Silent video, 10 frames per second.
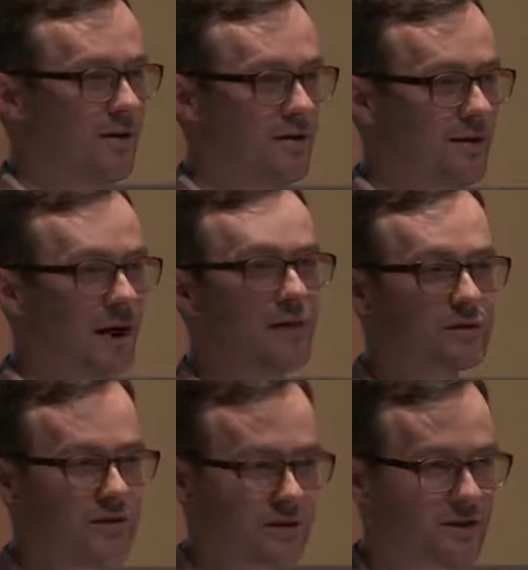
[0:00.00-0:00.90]

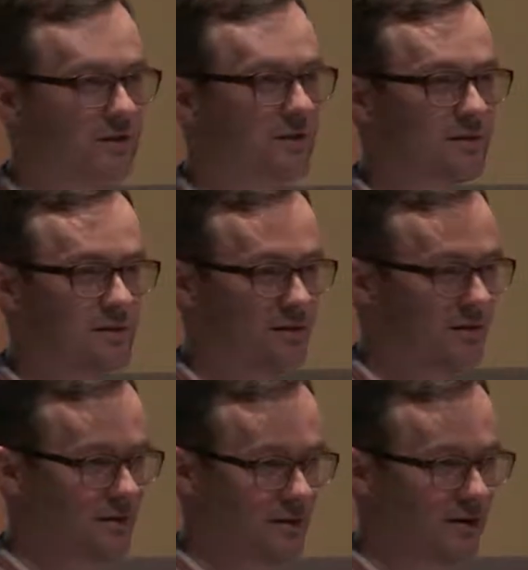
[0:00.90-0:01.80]
acousticians
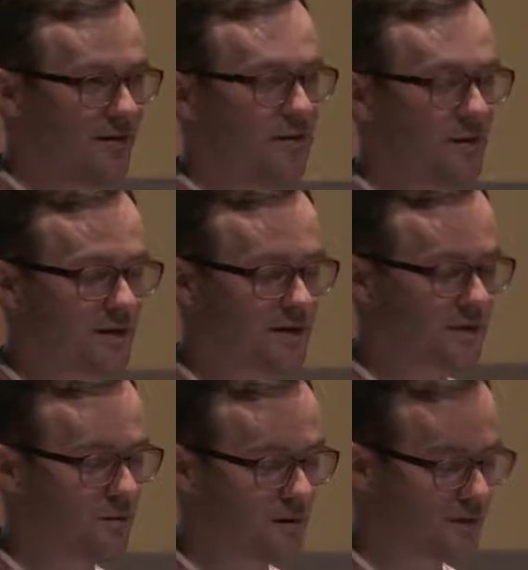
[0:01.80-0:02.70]
towards
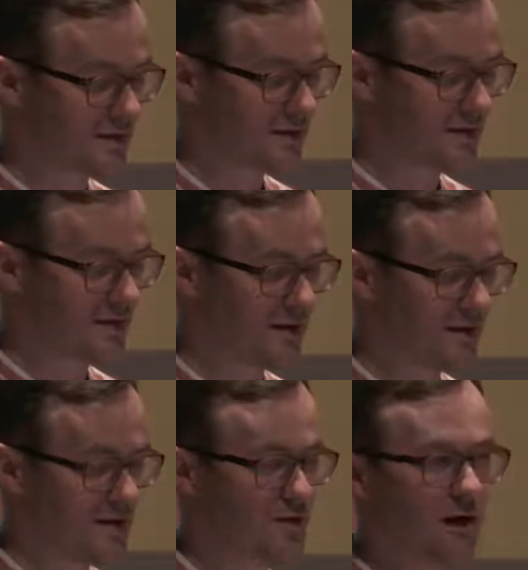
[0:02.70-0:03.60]

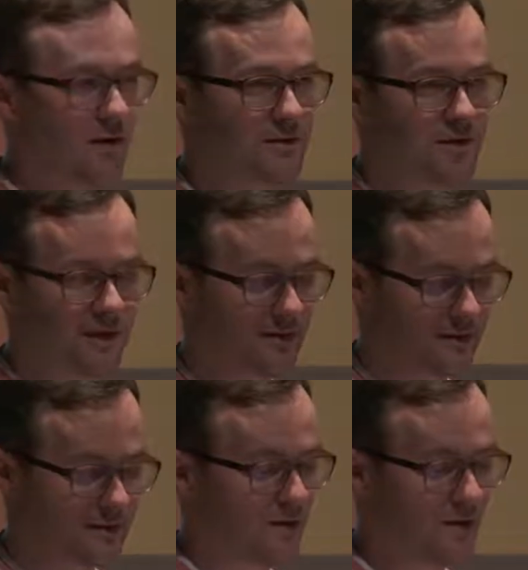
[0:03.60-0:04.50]
Stockhausen
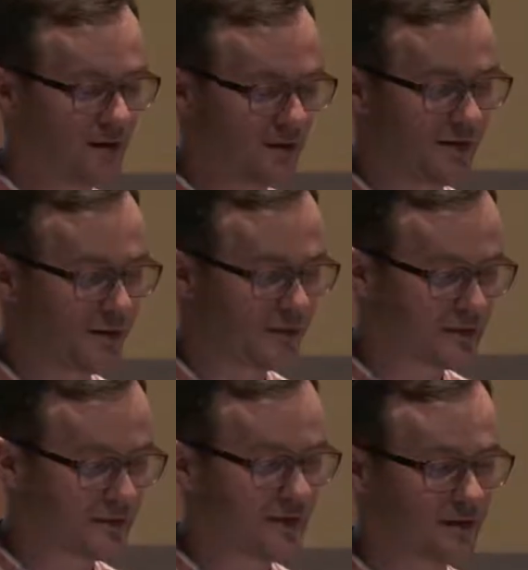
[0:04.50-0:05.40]
and the way he
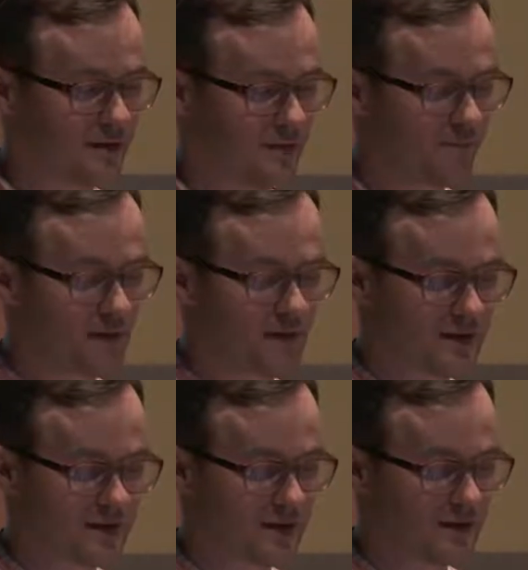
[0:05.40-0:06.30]
used
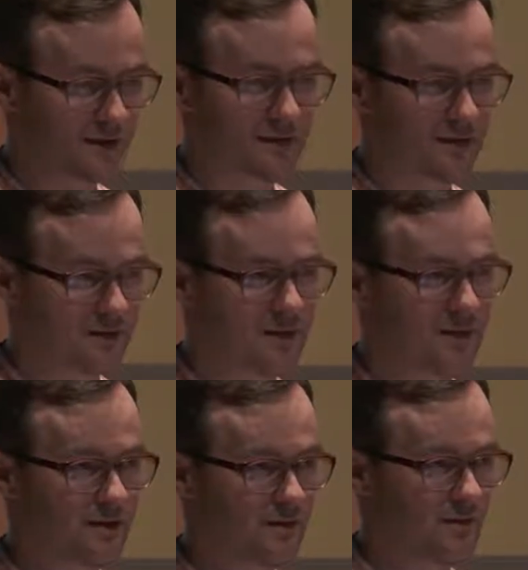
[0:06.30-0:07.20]
certain
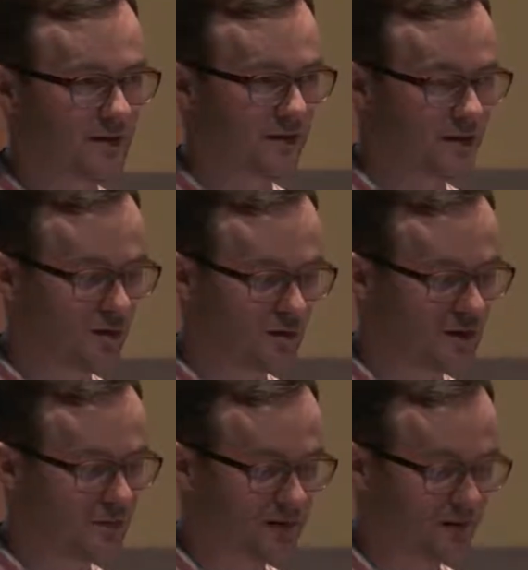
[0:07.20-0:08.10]

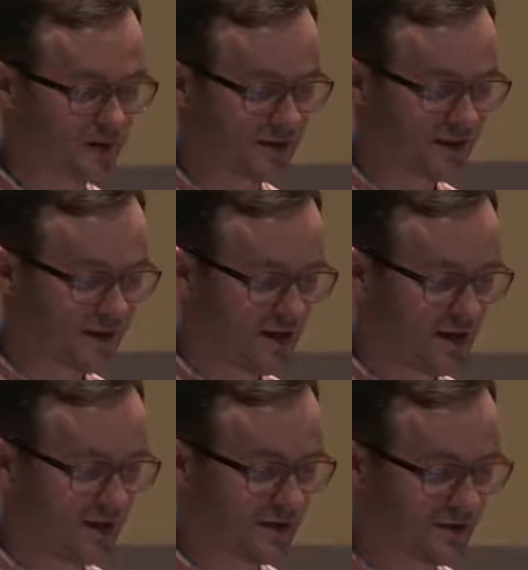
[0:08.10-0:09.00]
concepts in
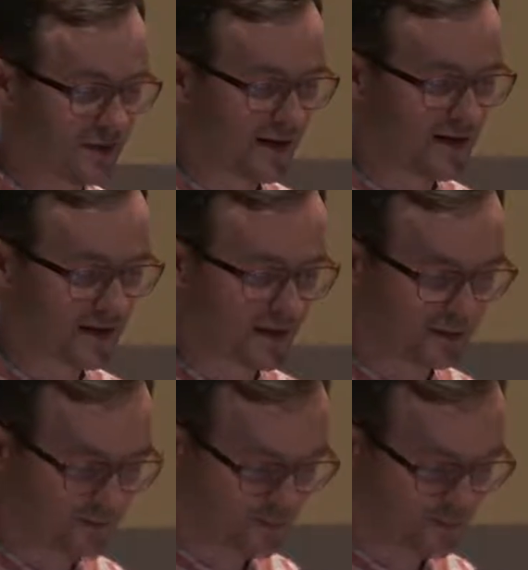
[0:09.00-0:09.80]
his writing.